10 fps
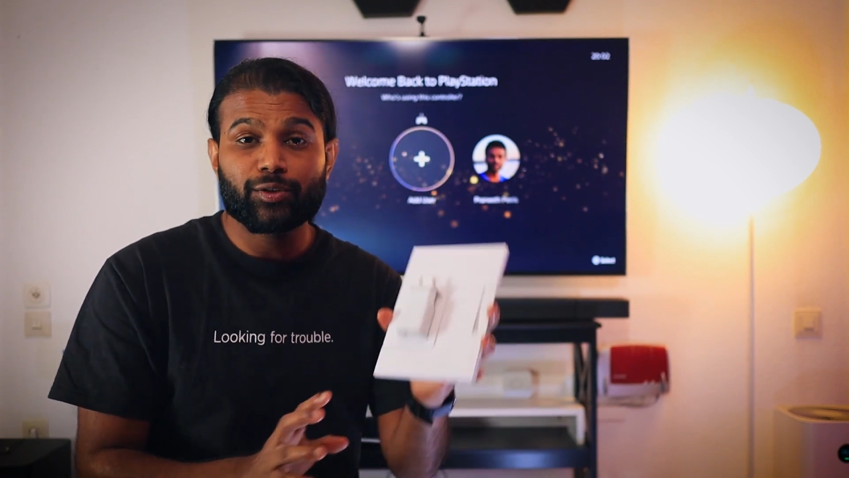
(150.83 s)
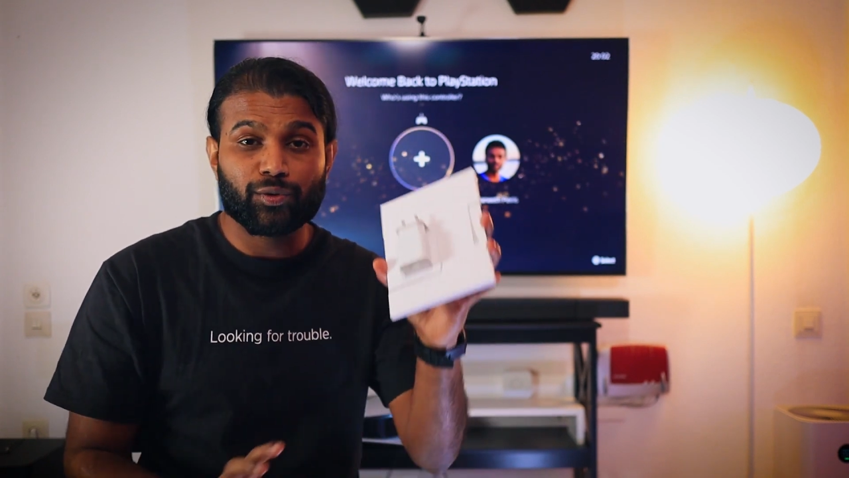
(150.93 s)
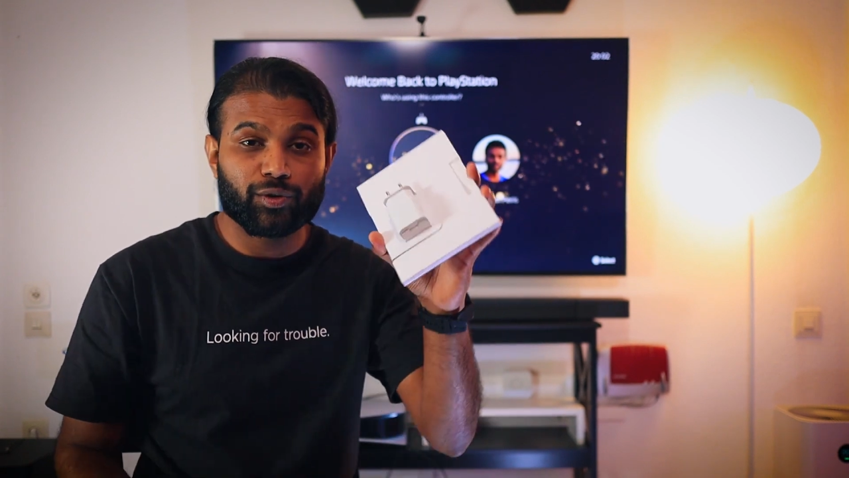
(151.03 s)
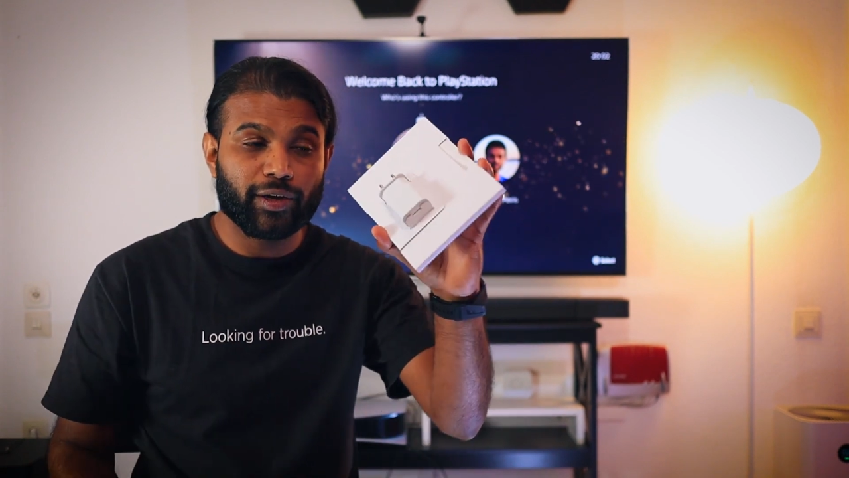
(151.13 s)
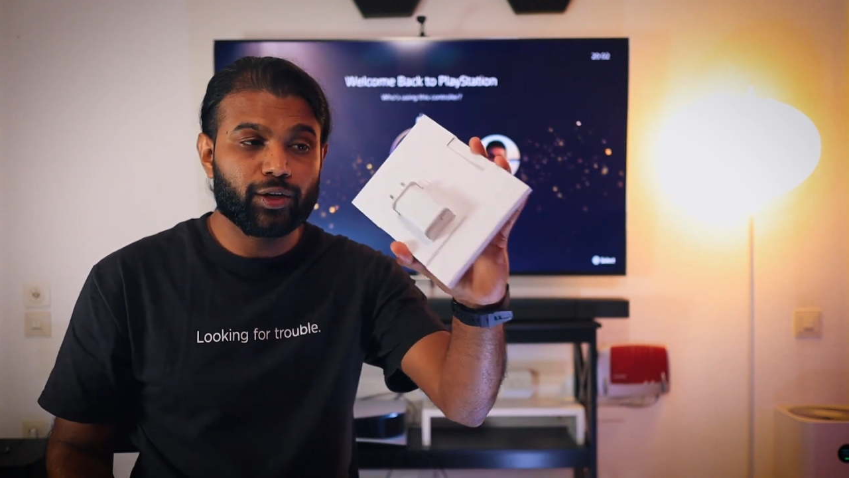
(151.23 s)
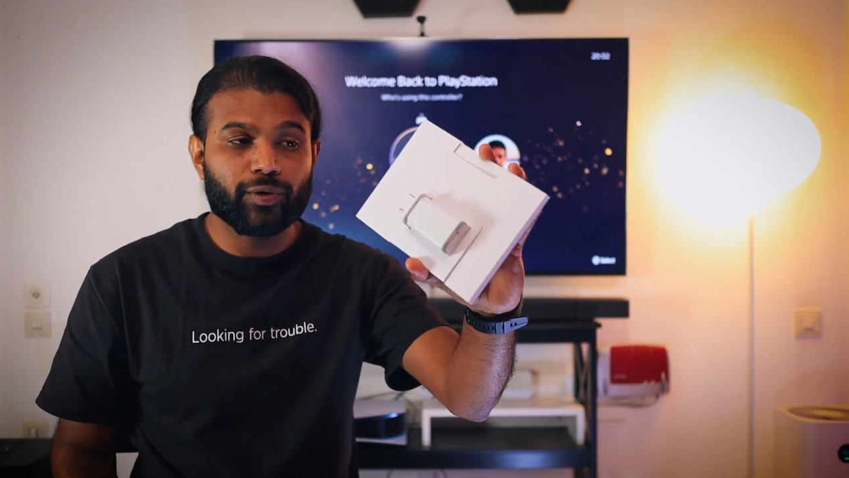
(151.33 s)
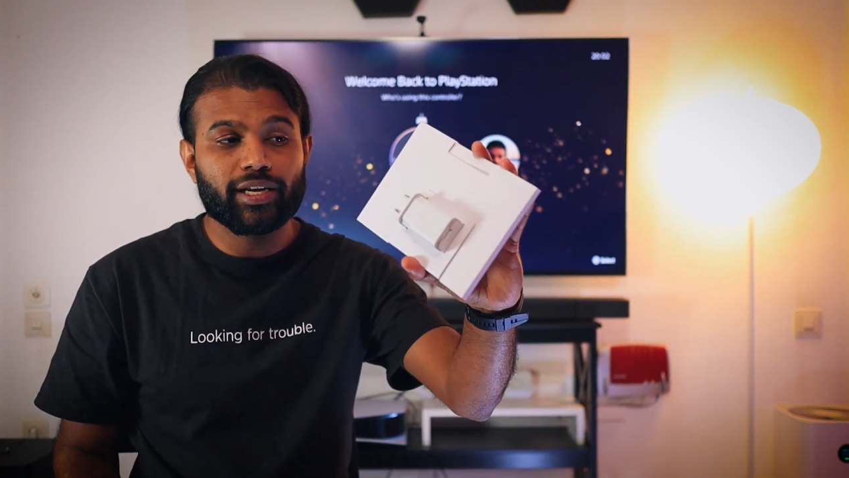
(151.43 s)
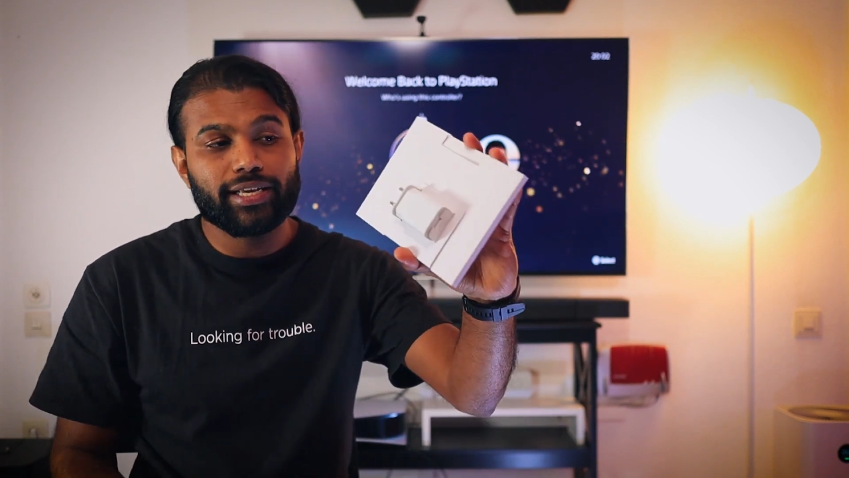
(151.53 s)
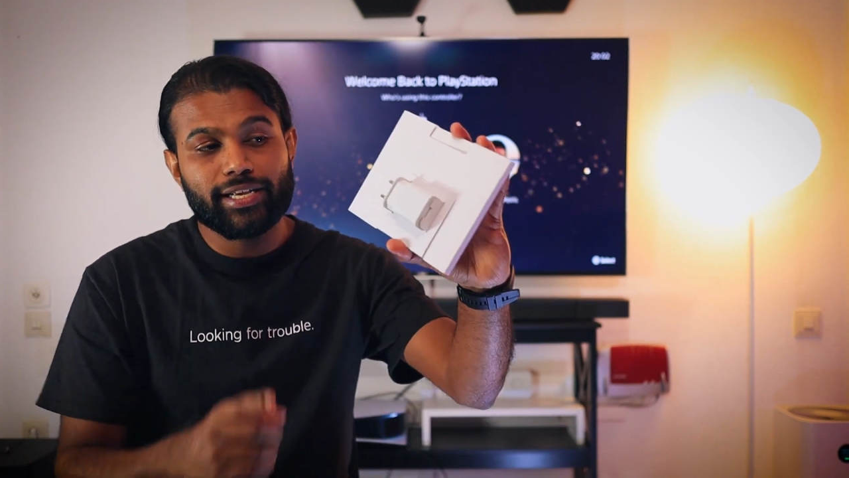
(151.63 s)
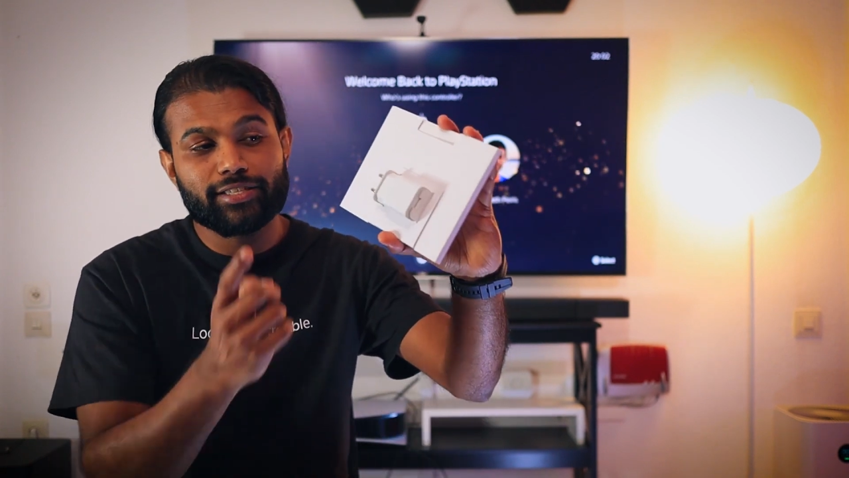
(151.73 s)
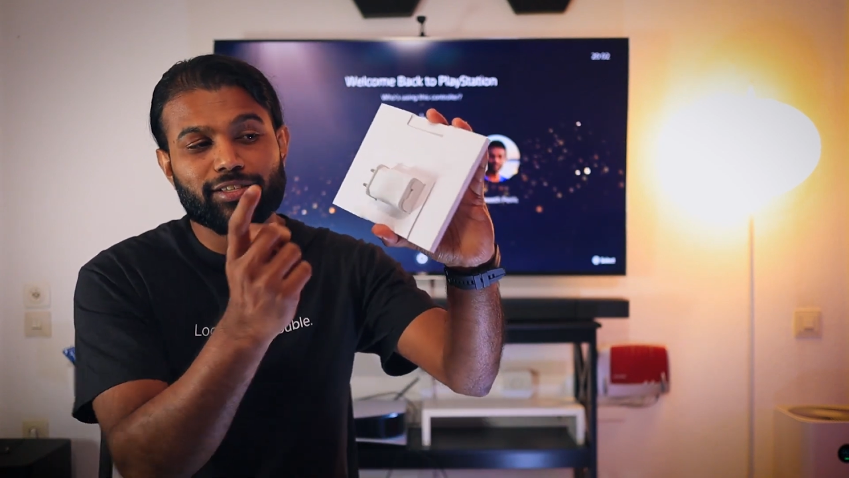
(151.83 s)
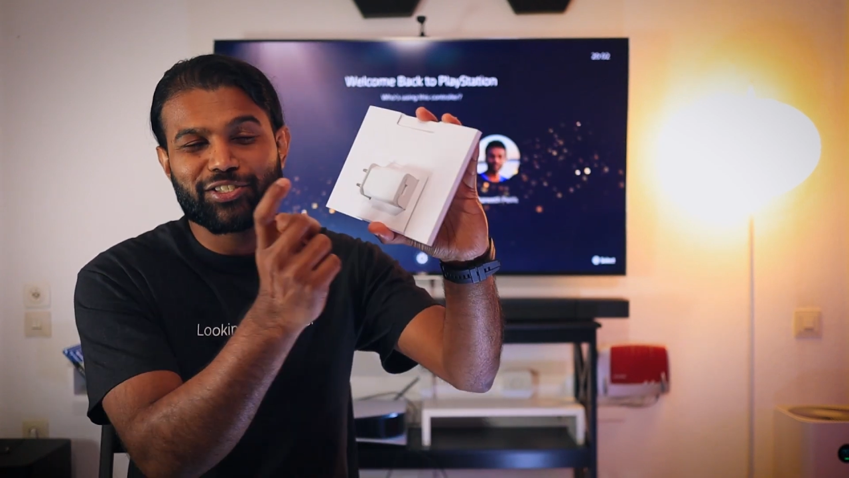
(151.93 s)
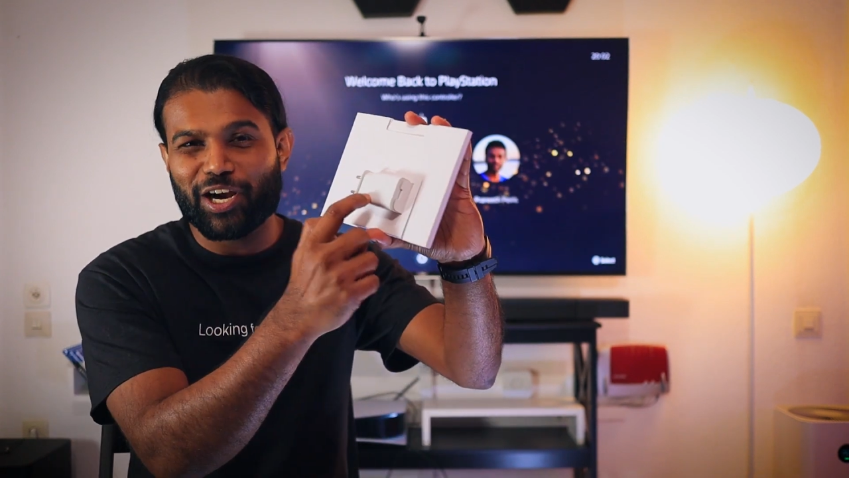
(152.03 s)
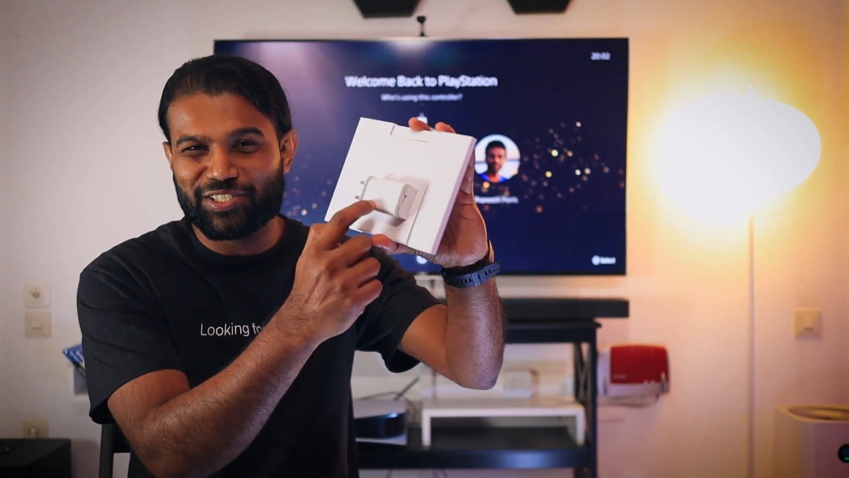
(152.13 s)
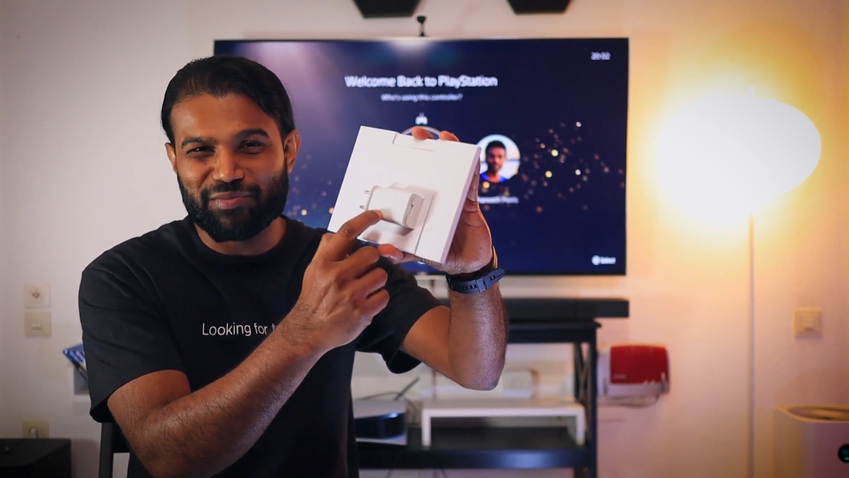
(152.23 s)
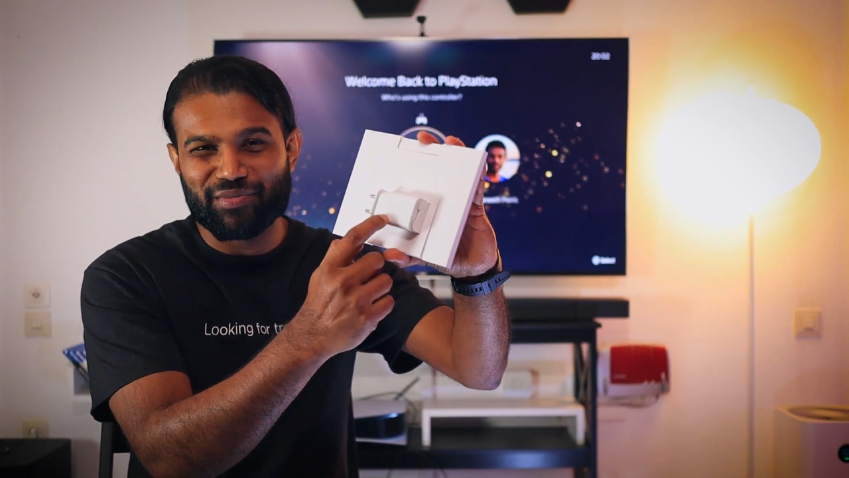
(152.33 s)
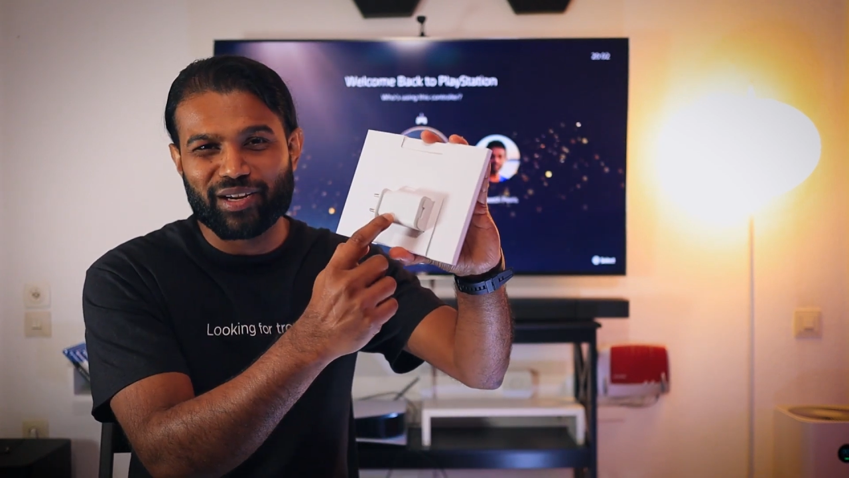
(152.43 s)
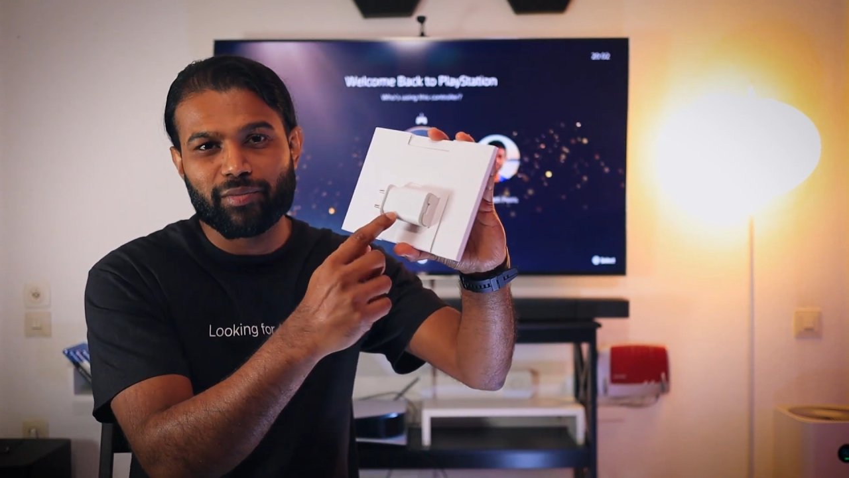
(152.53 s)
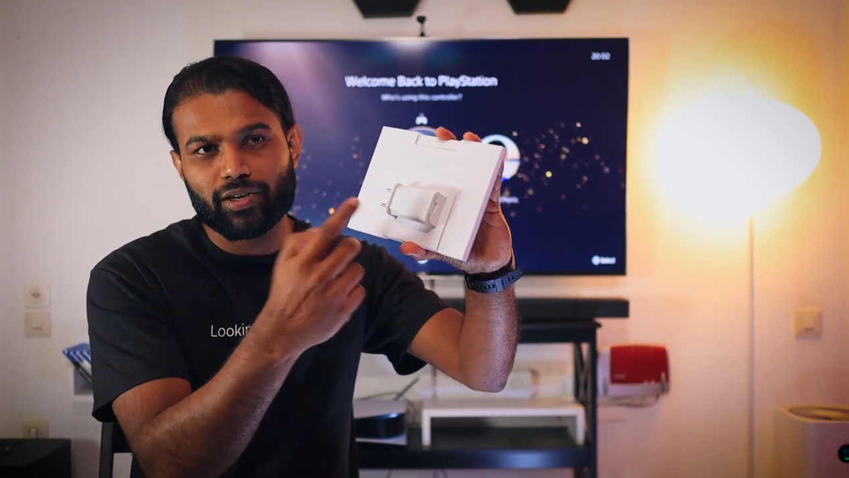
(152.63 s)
2020 is the charging brick,